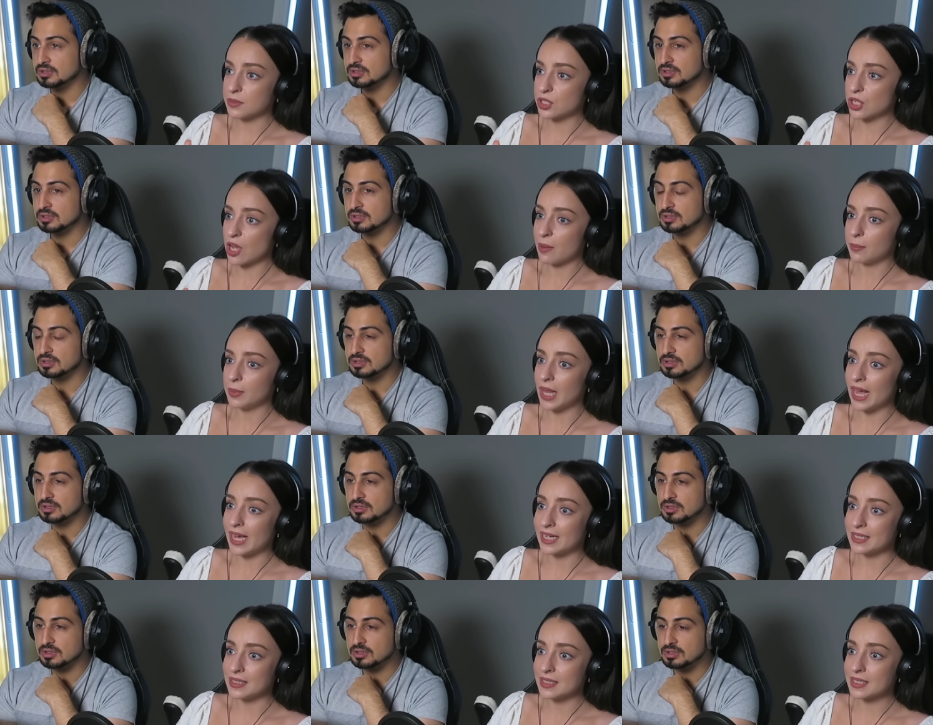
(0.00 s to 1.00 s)
Speaker 1: sharp
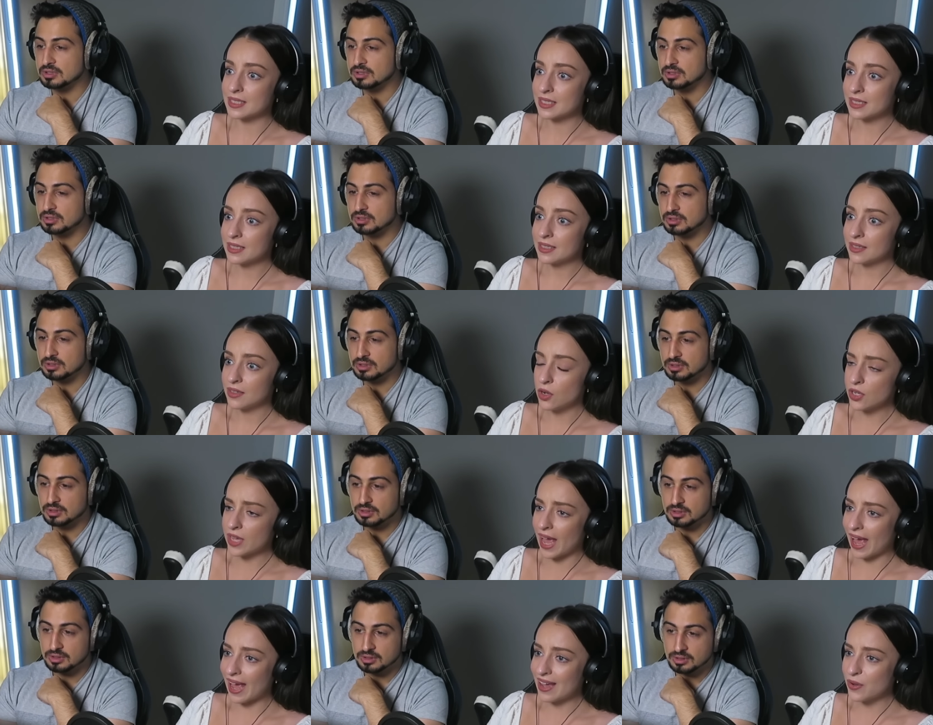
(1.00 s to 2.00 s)
blades.
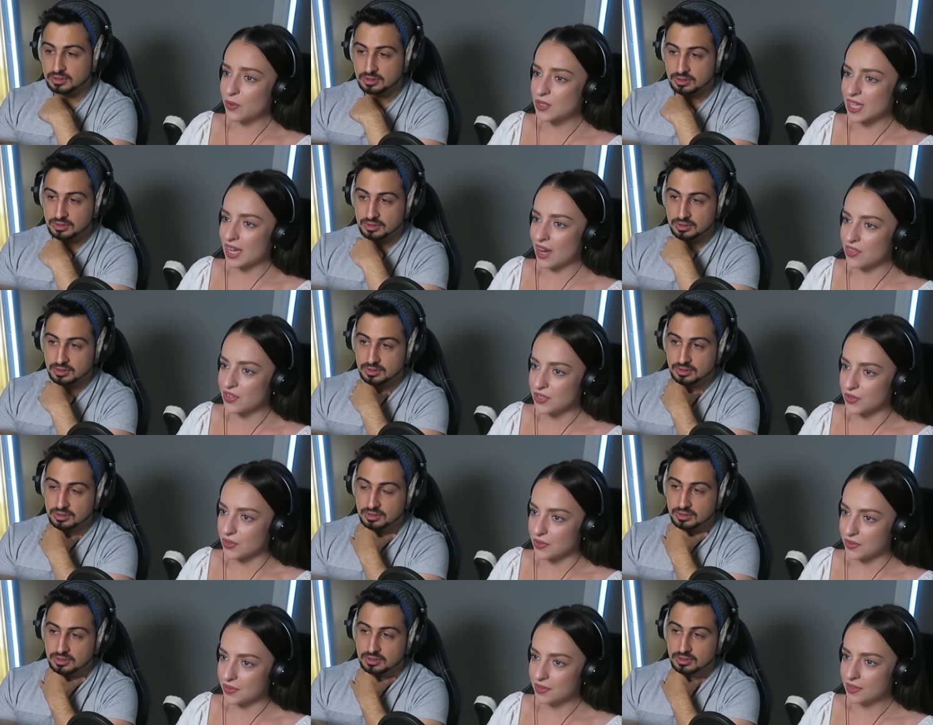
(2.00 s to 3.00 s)
Okay, who's that other
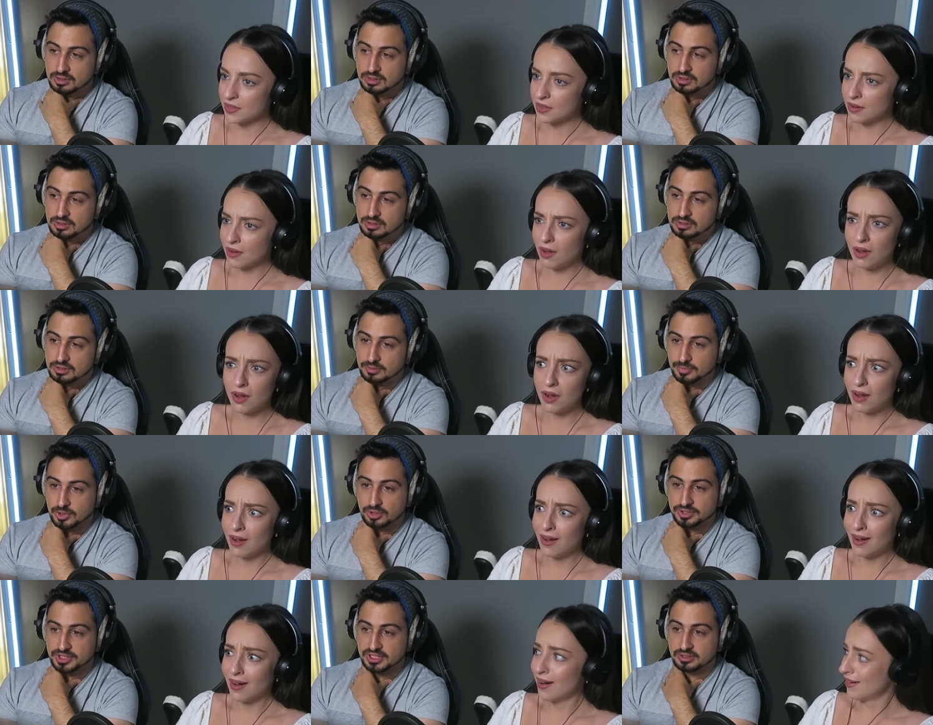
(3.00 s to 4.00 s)
dude? The
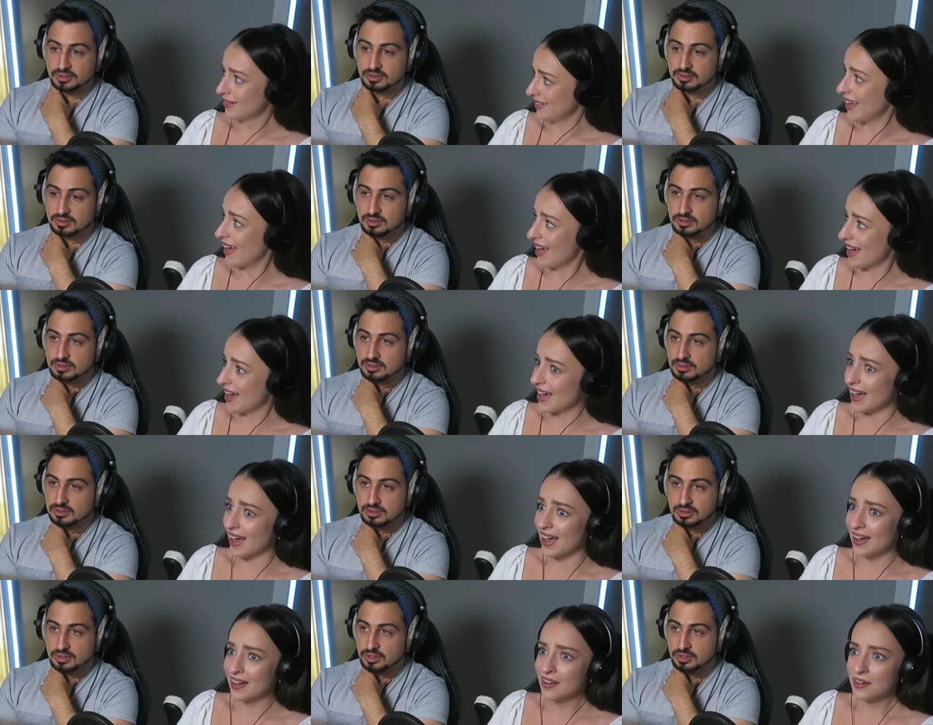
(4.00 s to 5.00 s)
blondie?
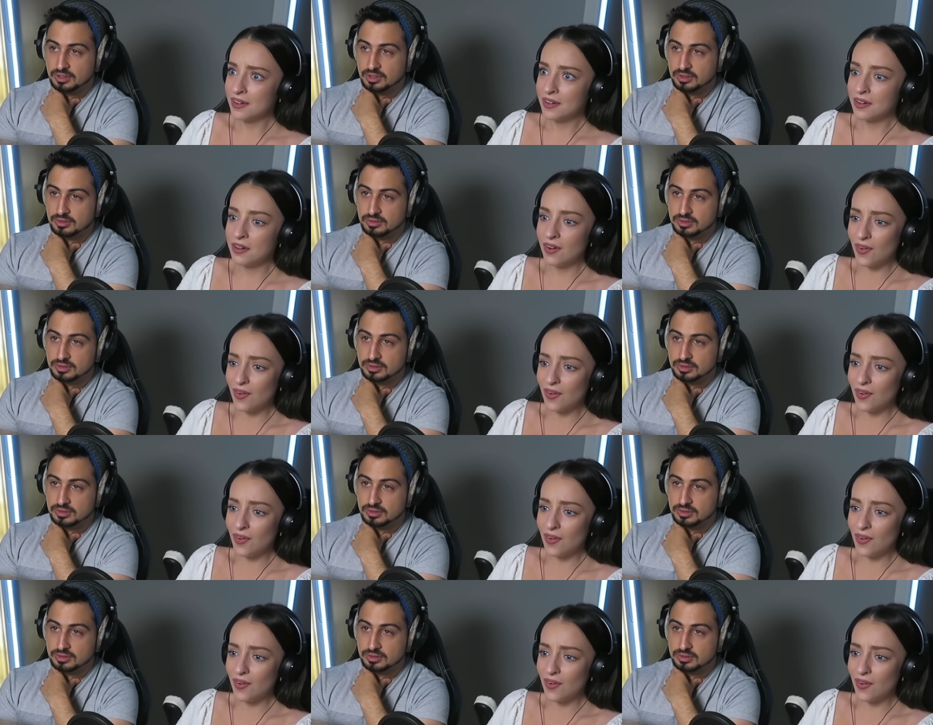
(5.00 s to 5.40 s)
Yeah. I don't know.